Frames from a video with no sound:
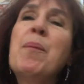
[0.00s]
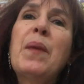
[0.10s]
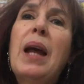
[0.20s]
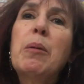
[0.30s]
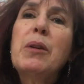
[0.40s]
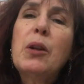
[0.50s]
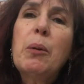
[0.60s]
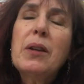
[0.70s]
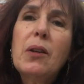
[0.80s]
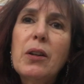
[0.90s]
I was so
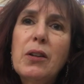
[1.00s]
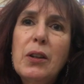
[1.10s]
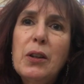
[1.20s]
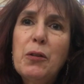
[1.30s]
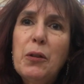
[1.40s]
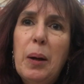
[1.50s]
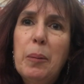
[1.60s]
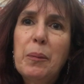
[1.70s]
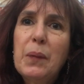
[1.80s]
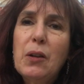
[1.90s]
exhausted
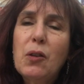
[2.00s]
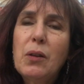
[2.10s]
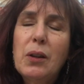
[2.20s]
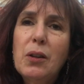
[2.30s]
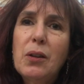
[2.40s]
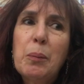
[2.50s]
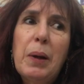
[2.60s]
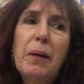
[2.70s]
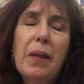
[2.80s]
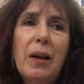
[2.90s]
from this
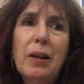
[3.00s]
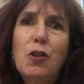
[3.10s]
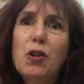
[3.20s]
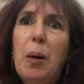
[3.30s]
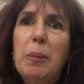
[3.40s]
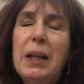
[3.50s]
marathon shop